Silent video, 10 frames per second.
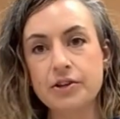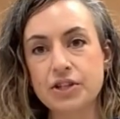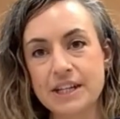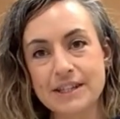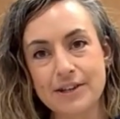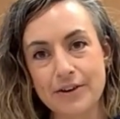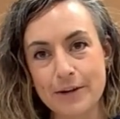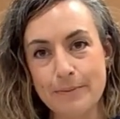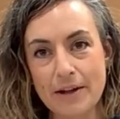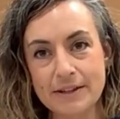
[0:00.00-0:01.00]
The cheese is already
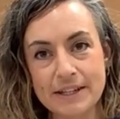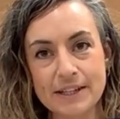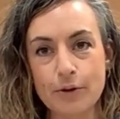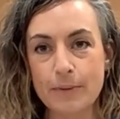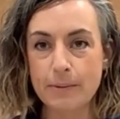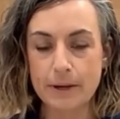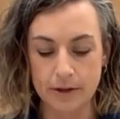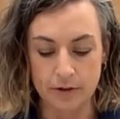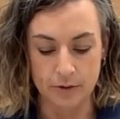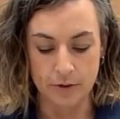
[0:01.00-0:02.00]
melted, so it may be a
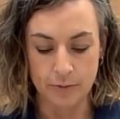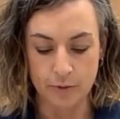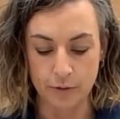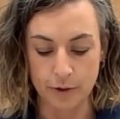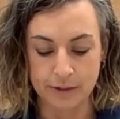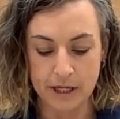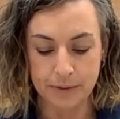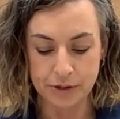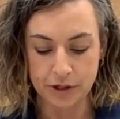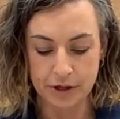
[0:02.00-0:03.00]
little more room
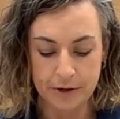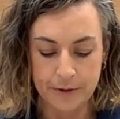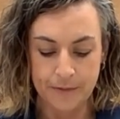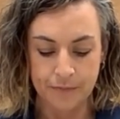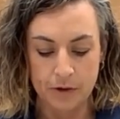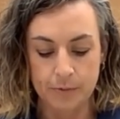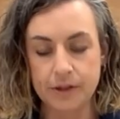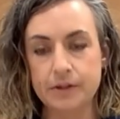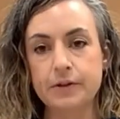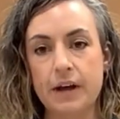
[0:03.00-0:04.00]
temperature, but
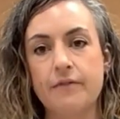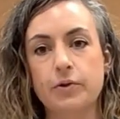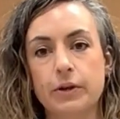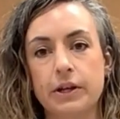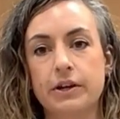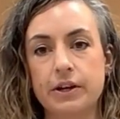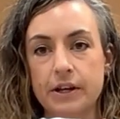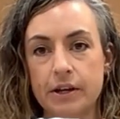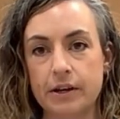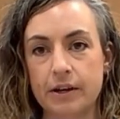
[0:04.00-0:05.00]
they'll still have a really good
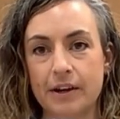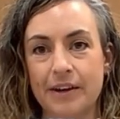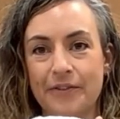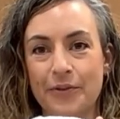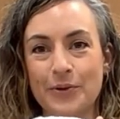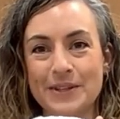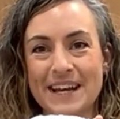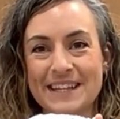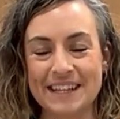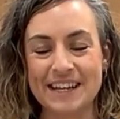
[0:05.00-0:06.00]

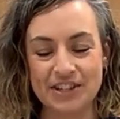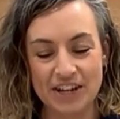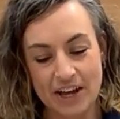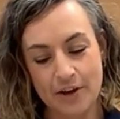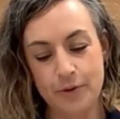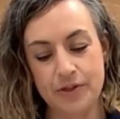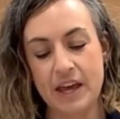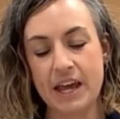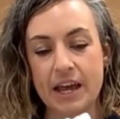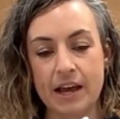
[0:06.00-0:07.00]
full-size lunch with
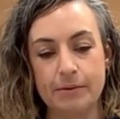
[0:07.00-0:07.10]
a